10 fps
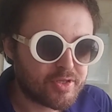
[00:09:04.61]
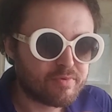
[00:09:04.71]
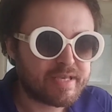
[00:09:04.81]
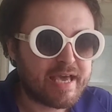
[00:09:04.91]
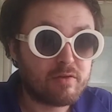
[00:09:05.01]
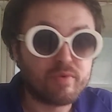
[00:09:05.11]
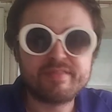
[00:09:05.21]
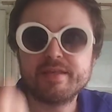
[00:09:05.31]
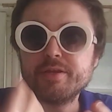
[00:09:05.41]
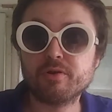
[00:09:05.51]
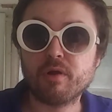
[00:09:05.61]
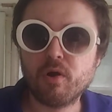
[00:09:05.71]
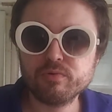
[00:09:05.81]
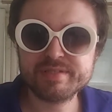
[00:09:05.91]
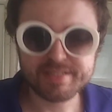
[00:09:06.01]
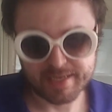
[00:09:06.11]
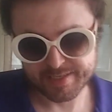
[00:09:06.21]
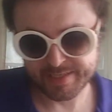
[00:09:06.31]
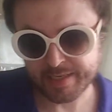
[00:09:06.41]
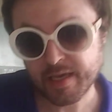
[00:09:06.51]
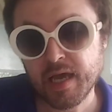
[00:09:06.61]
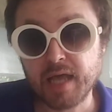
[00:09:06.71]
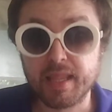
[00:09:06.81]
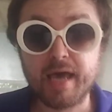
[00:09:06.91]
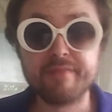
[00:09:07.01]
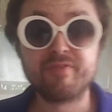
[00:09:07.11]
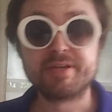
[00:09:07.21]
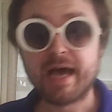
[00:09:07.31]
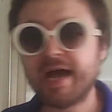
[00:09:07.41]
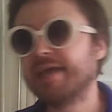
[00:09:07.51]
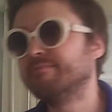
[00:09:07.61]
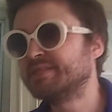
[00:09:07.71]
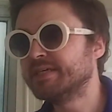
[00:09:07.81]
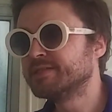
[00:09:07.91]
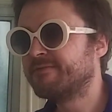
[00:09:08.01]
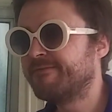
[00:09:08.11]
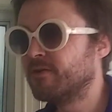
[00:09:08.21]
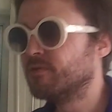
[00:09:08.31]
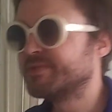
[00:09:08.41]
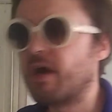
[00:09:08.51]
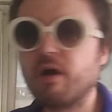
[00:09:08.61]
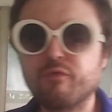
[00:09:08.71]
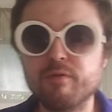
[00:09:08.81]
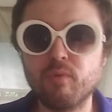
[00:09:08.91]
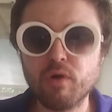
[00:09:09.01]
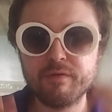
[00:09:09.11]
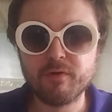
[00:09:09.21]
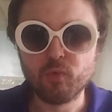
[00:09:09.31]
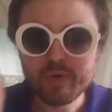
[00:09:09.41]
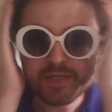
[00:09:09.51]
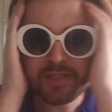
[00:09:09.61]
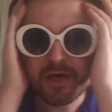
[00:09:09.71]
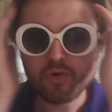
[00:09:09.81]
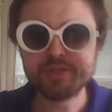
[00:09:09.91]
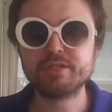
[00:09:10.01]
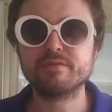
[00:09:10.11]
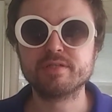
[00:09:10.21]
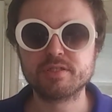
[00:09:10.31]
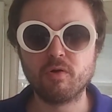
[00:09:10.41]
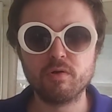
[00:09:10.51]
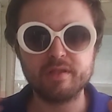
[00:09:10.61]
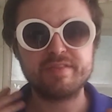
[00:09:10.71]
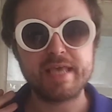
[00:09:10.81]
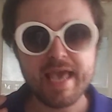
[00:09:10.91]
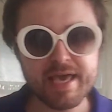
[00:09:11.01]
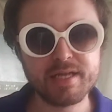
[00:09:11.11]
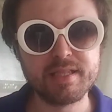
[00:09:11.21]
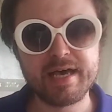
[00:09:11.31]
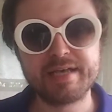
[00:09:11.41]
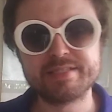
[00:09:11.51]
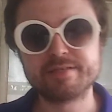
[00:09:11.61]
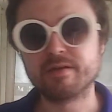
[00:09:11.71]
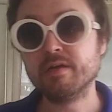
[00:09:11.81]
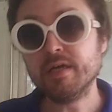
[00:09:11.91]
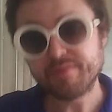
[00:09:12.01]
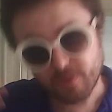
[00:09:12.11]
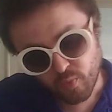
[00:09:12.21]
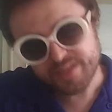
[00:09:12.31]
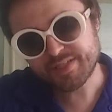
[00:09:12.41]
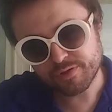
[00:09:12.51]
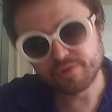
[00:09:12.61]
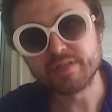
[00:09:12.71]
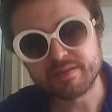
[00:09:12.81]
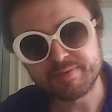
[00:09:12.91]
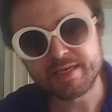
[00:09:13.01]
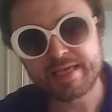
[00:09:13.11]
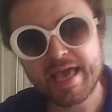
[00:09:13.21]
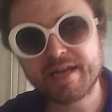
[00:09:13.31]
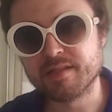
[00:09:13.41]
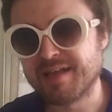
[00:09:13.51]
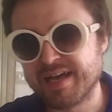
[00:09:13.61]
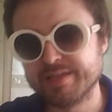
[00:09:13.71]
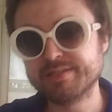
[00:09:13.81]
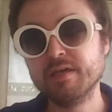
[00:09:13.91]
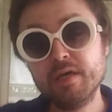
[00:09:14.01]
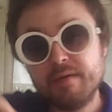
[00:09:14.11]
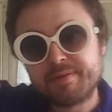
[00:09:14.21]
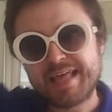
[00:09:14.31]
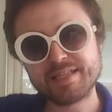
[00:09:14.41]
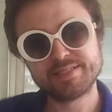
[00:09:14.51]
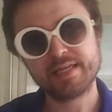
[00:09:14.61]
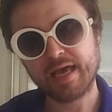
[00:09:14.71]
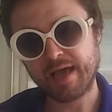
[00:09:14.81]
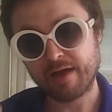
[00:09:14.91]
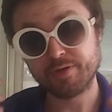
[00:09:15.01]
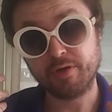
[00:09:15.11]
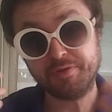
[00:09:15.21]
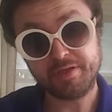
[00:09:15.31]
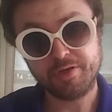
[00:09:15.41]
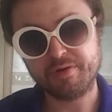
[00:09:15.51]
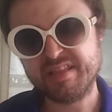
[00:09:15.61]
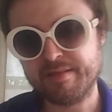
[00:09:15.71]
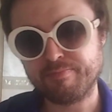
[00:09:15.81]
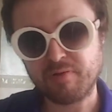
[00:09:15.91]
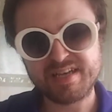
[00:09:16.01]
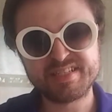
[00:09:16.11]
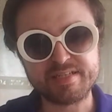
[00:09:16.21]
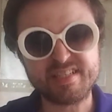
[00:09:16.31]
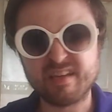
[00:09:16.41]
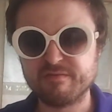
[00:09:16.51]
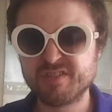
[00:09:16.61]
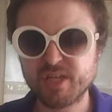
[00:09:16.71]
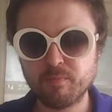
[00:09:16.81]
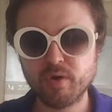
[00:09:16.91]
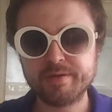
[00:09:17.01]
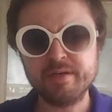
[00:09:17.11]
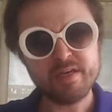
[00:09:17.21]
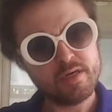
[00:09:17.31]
you get within your own psyche. A lot of the times, his films offer more of a window into the soul of the analyzer than what's truly being analyzed. But that's how you know that you're in the presence of someone